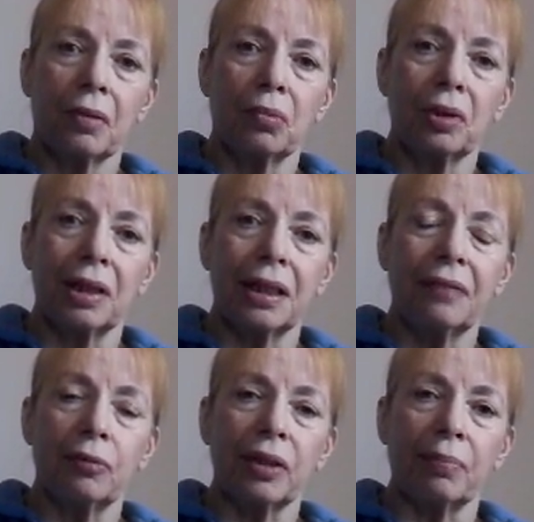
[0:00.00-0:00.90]
Wouldn't
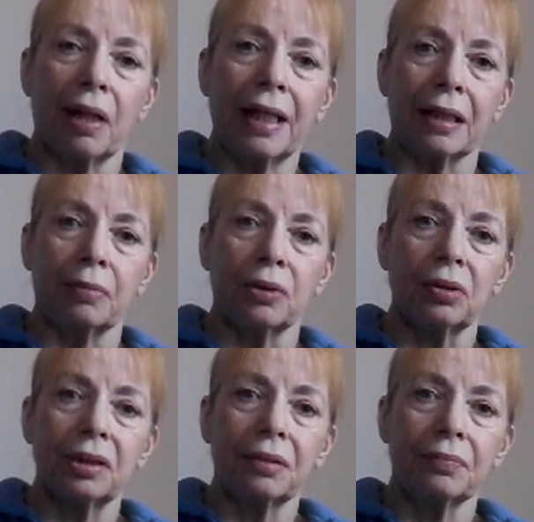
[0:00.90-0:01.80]
leave her with my
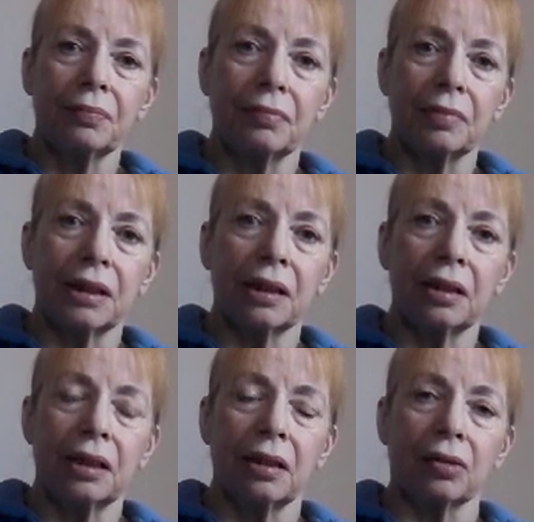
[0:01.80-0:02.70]
animals,
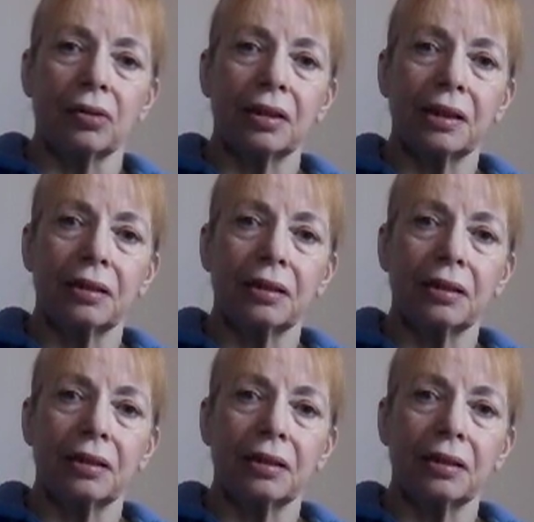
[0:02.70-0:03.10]
certainly not.